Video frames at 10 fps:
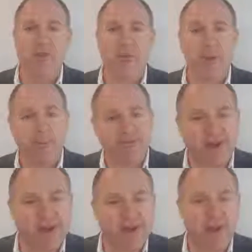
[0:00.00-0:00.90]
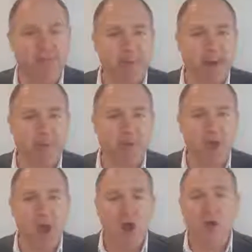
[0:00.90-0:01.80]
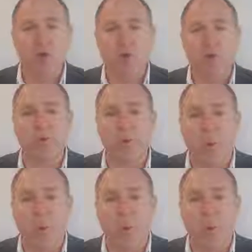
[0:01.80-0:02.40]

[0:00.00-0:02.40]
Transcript: There'll be a percentage of those people who will